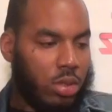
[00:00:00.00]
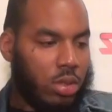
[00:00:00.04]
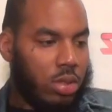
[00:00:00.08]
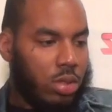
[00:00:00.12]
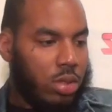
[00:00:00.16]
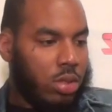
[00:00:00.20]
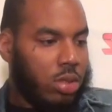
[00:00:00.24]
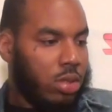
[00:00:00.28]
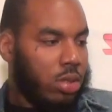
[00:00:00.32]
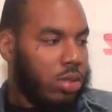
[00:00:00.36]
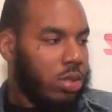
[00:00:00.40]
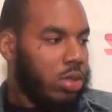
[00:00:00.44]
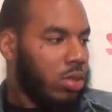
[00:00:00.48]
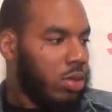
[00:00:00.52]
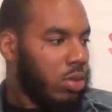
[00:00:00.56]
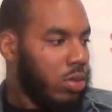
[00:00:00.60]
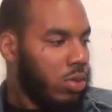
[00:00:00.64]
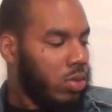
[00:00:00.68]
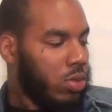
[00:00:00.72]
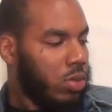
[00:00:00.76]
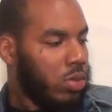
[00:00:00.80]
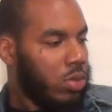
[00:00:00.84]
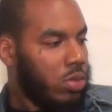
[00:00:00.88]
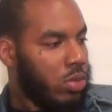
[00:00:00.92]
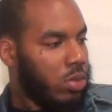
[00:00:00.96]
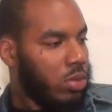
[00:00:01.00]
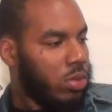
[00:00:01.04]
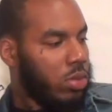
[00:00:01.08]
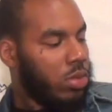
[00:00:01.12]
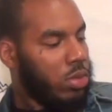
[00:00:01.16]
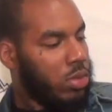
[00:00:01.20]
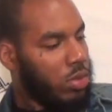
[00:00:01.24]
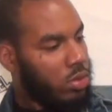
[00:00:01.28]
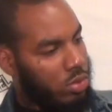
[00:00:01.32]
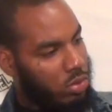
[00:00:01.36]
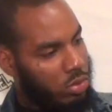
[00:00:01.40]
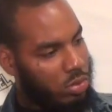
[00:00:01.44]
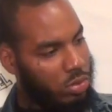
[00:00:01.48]

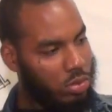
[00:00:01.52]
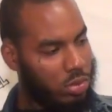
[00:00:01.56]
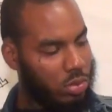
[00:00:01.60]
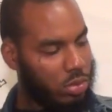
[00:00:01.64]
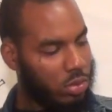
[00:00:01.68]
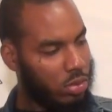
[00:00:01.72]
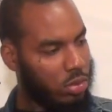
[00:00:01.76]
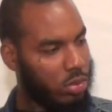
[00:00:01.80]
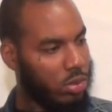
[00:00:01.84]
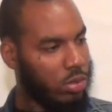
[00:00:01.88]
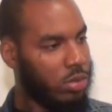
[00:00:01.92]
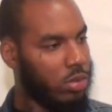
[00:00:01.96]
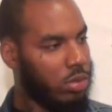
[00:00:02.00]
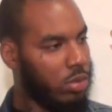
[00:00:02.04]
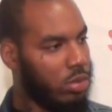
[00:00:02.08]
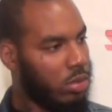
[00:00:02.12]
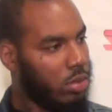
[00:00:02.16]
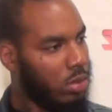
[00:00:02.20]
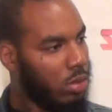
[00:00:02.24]
[no speech]